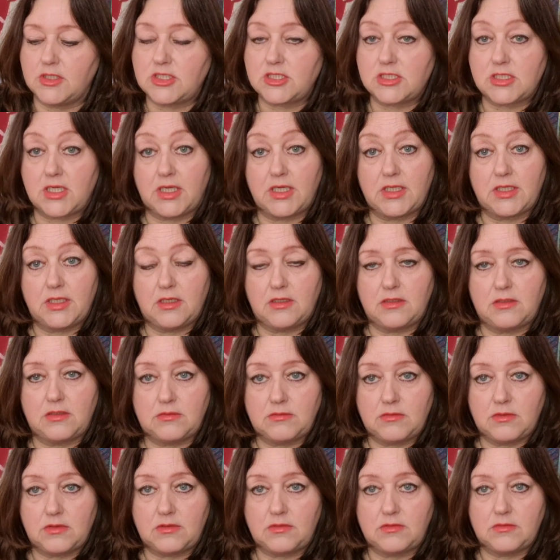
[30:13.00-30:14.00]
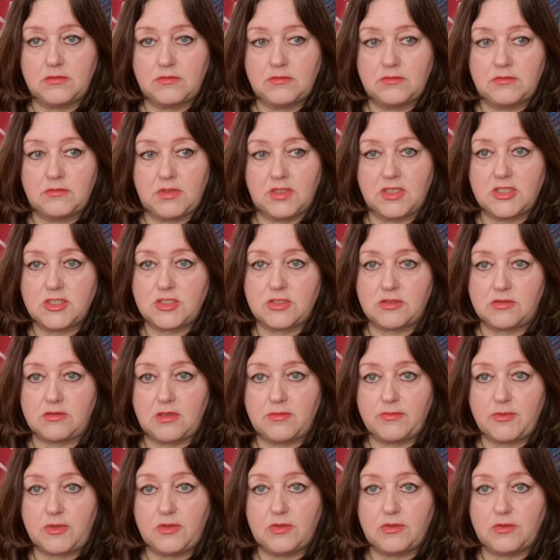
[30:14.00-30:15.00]
site, an
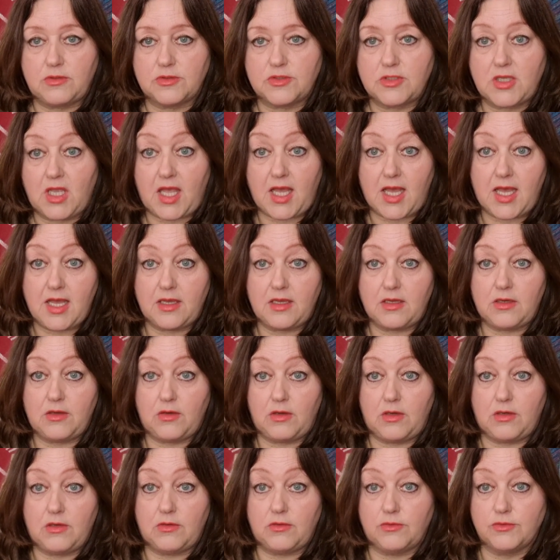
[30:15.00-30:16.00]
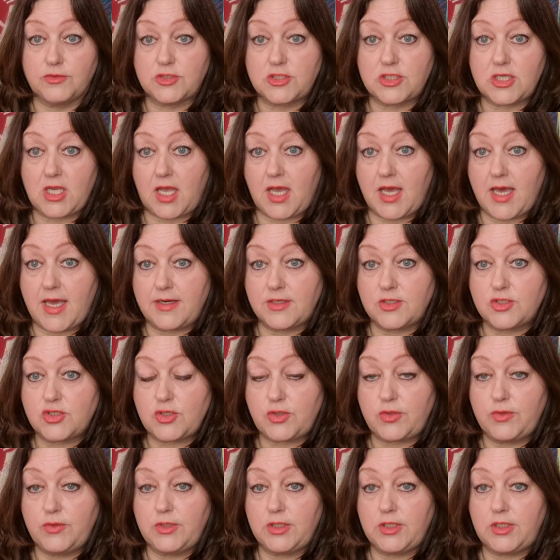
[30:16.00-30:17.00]
Instagram called Ons
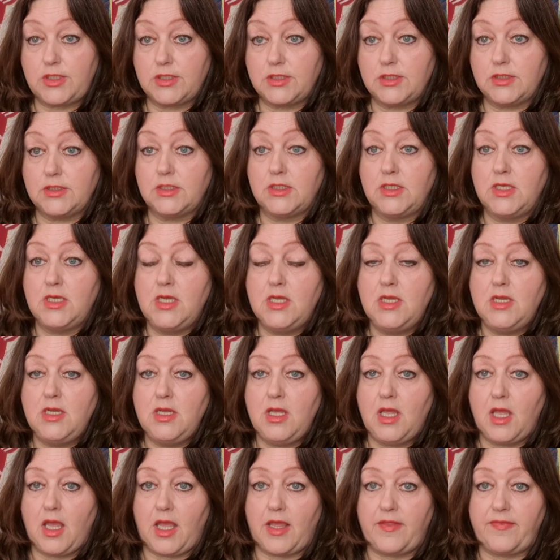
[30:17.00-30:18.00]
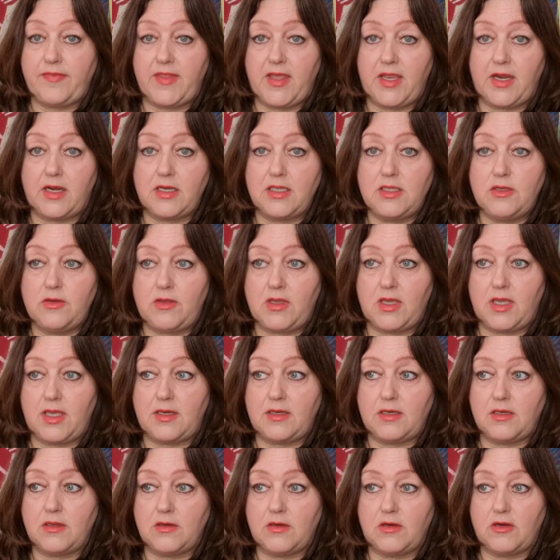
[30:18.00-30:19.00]
Garenschuurtje, and there you
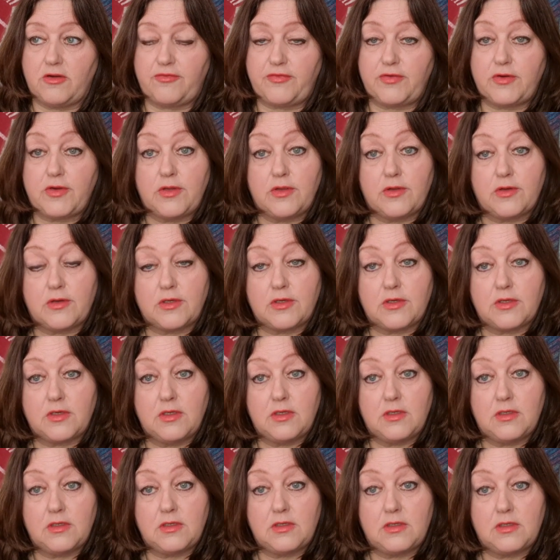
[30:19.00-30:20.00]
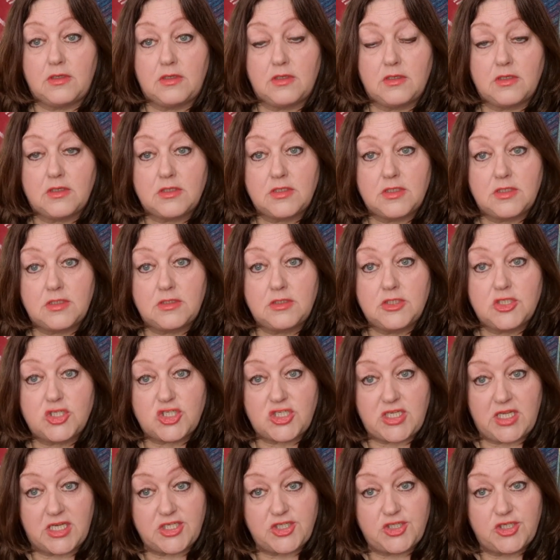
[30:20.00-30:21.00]
can offer your
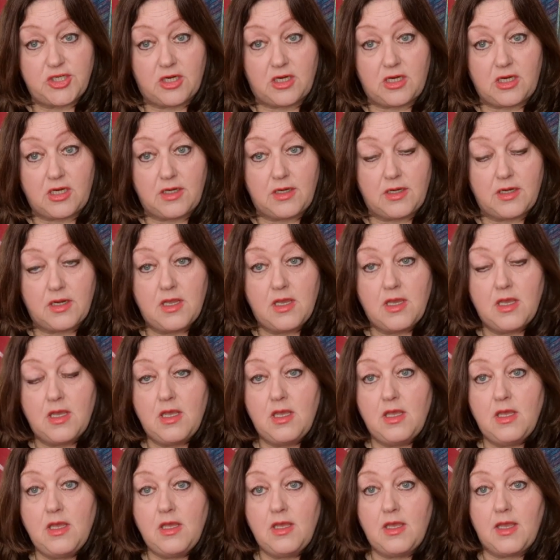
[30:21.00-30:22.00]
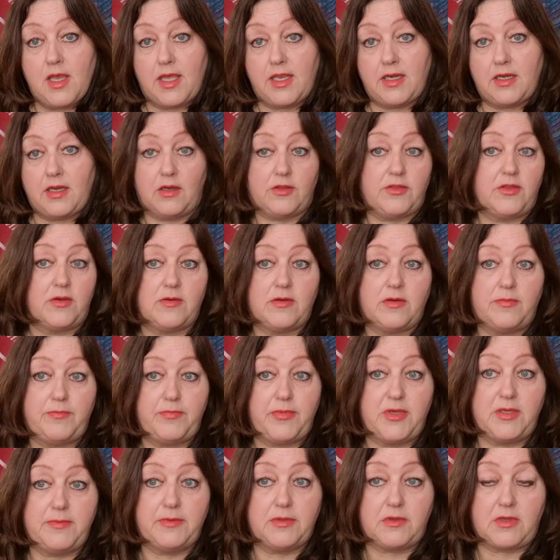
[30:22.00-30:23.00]
stash yarn and other
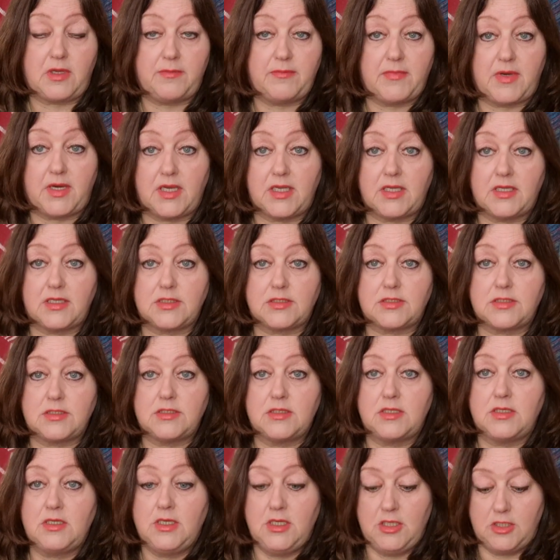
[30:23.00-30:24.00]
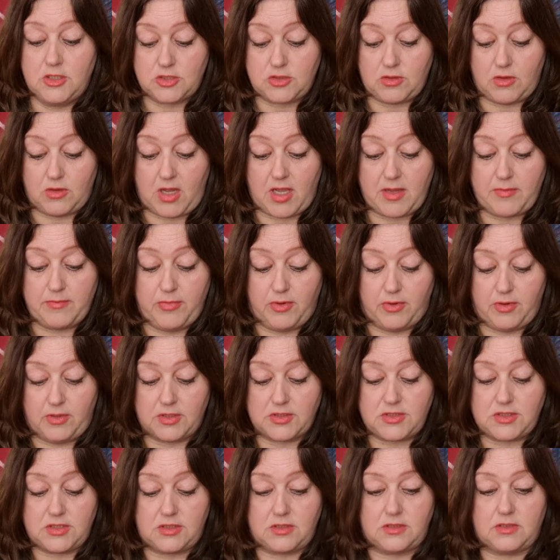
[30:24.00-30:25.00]
people can buy it. So I
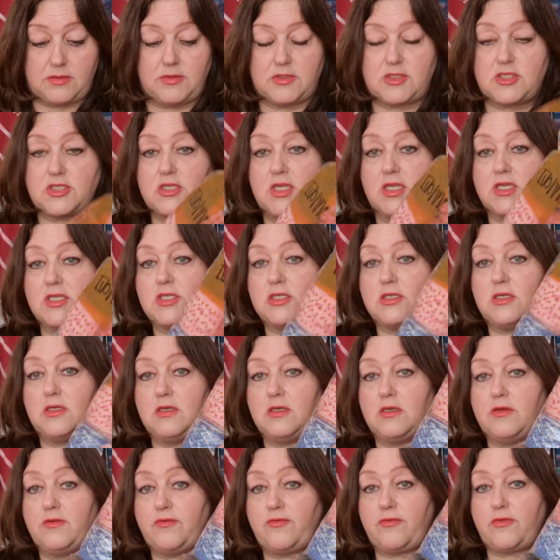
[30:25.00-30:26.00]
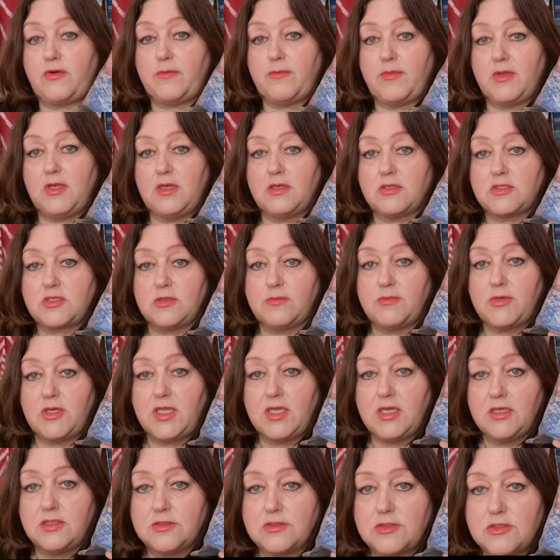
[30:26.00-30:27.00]
bought a stash from
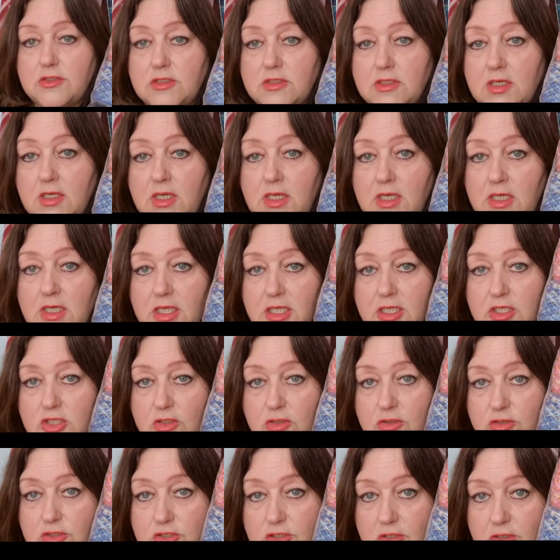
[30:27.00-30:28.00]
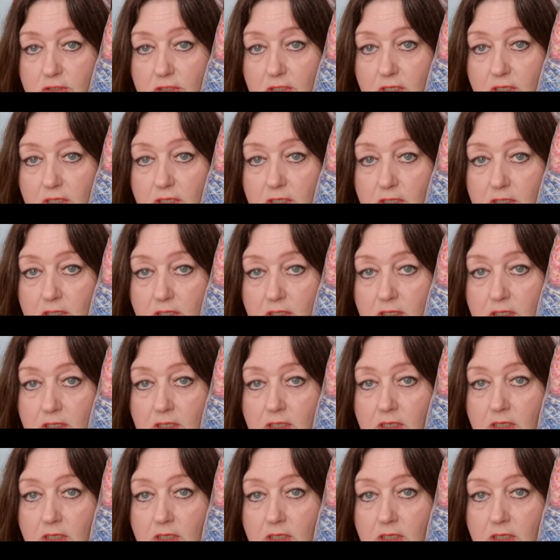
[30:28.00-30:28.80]
somebody else. It's all sock yarn,